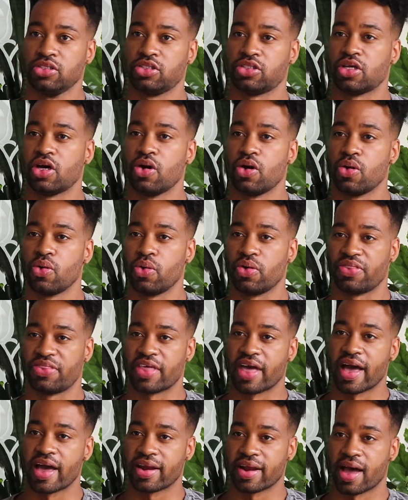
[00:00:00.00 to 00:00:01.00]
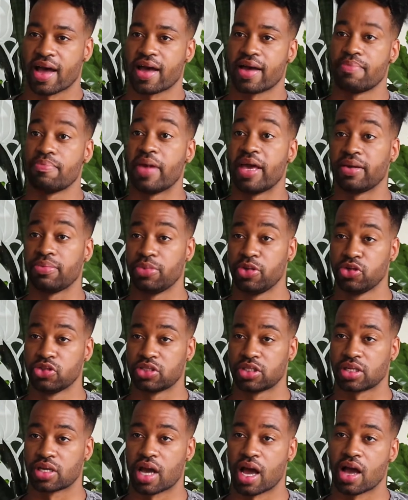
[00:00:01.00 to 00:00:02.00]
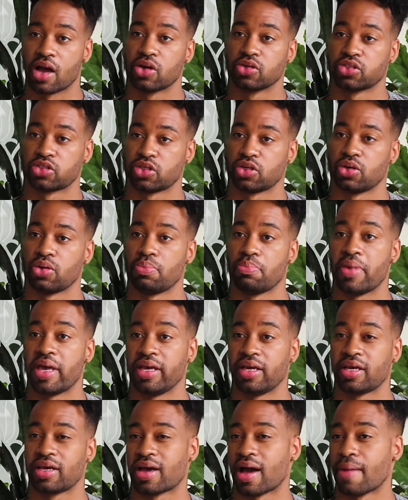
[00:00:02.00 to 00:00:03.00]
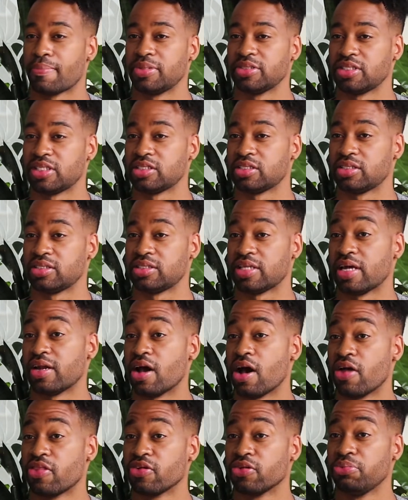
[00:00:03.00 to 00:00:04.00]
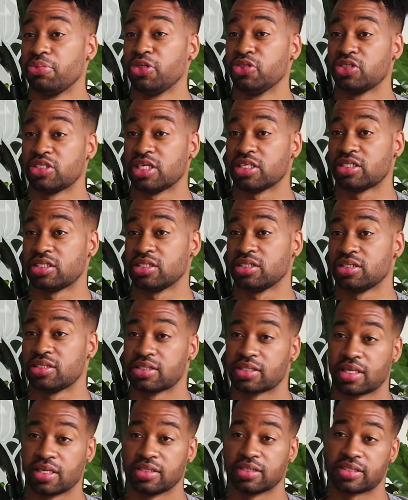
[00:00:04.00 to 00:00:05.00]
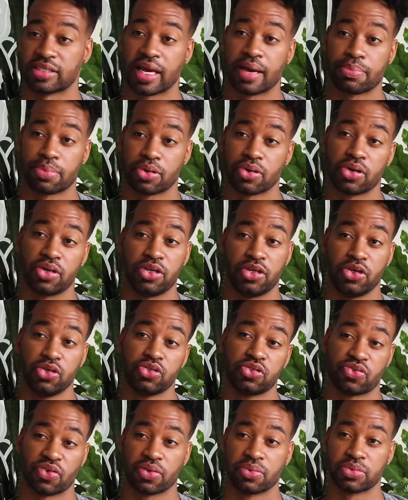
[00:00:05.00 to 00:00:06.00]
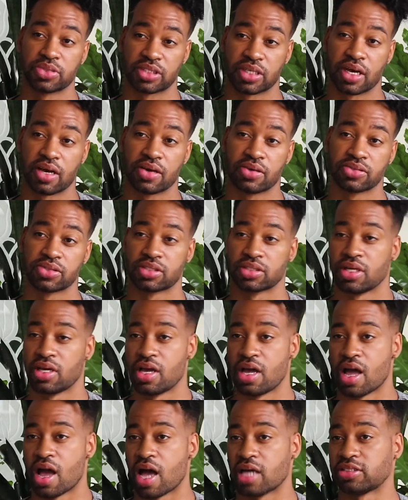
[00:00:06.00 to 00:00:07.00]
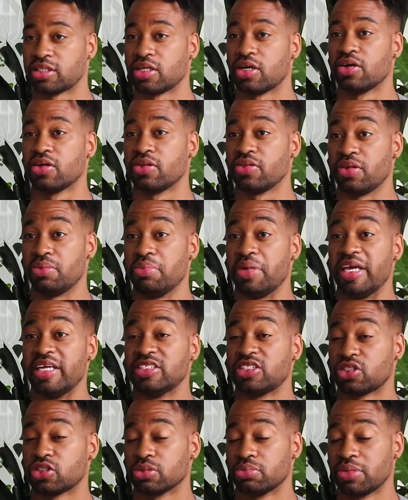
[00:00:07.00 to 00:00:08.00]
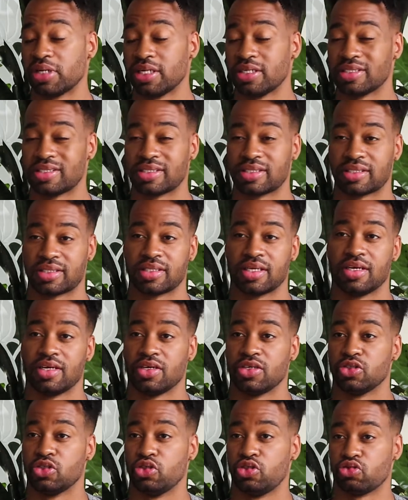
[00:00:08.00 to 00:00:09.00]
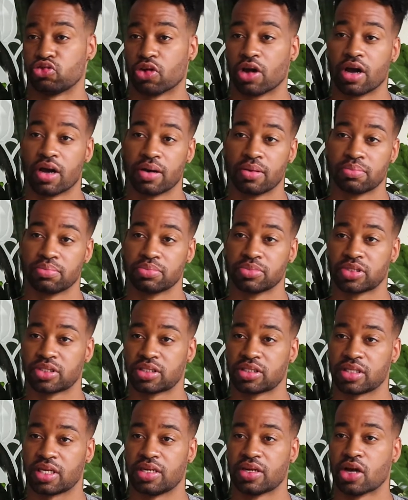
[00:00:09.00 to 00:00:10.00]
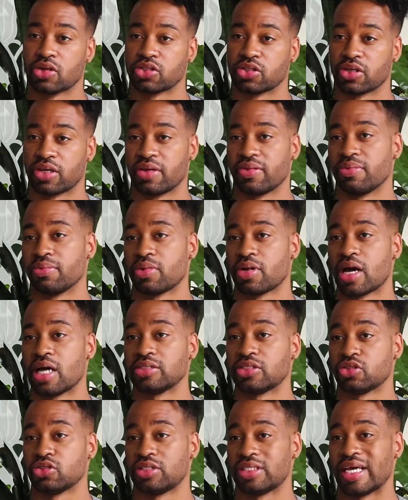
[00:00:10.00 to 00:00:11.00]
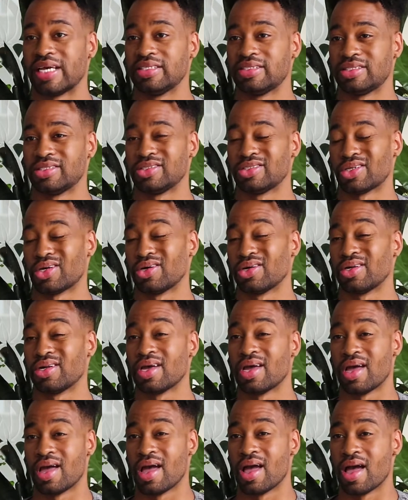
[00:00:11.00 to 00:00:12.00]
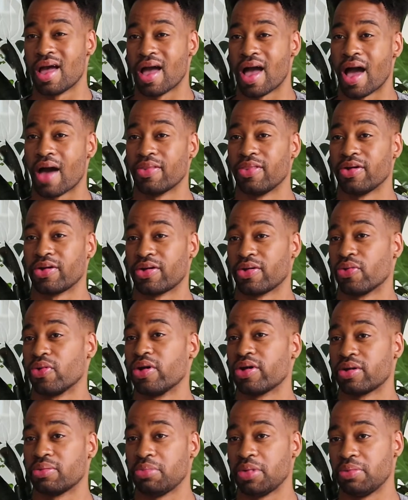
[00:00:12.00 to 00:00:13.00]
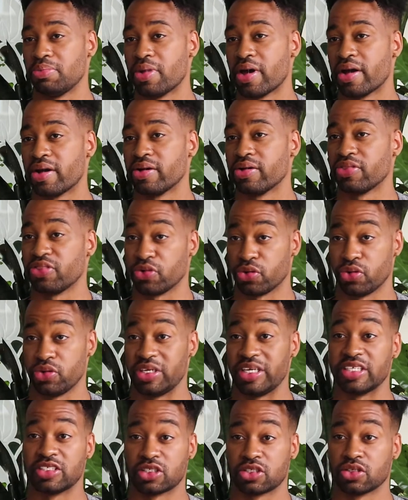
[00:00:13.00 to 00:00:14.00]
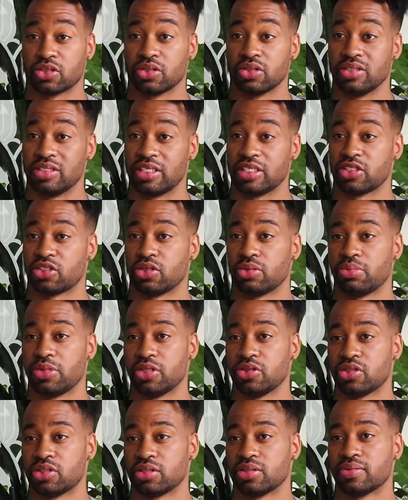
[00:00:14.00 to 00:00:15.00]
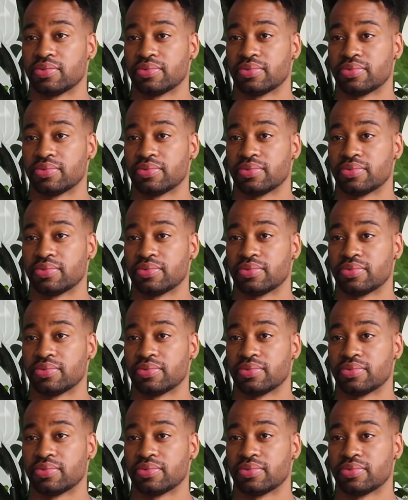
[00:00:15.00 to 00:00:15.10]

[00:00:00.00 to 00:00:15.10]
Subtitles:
So with that, I make music. I also make compositions that other musicians can sample and use for themselves. I sell them instruments, drums, and also give them consultations on how their career can be better through digital distribution.